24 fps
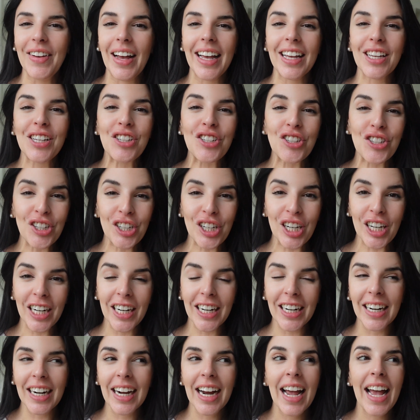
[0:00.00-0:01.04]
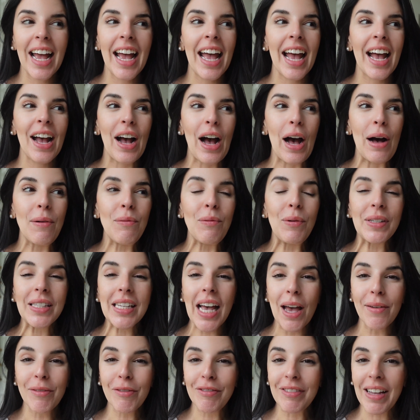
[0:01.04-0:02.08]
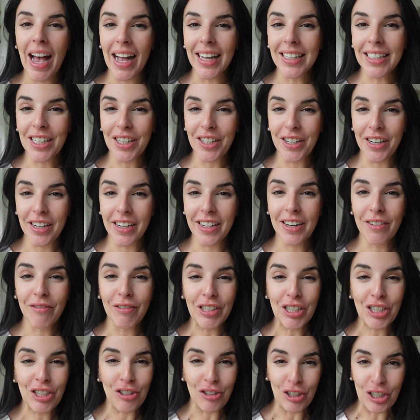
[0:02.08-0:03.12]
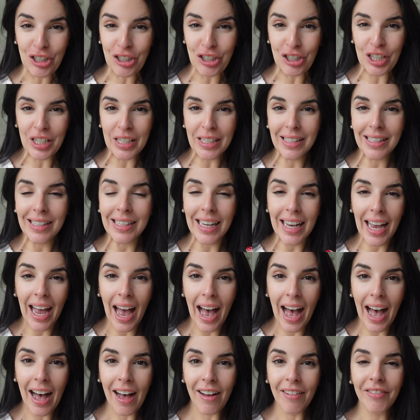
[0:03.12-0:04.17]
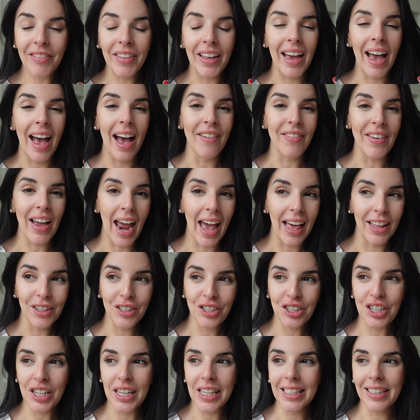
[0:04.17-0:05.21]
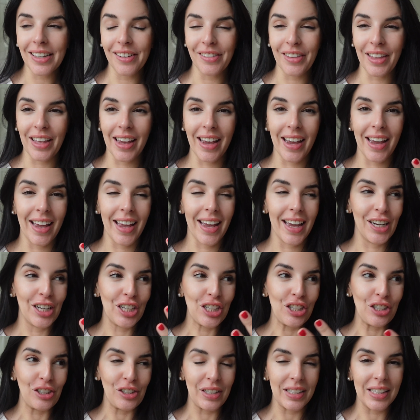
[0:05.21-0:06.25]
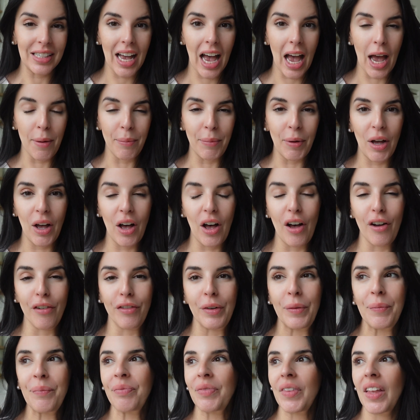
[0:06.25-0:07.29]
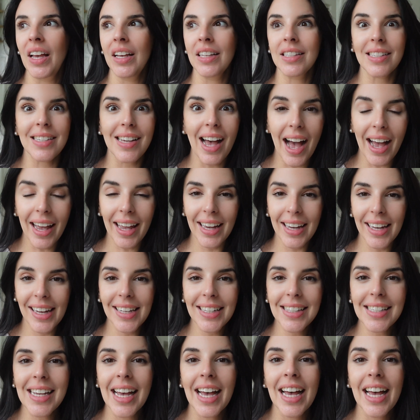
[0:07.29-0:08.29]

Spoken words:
Sugar, what type of dietary restrictions they have. They have allergies. Are they in a certain type of diet?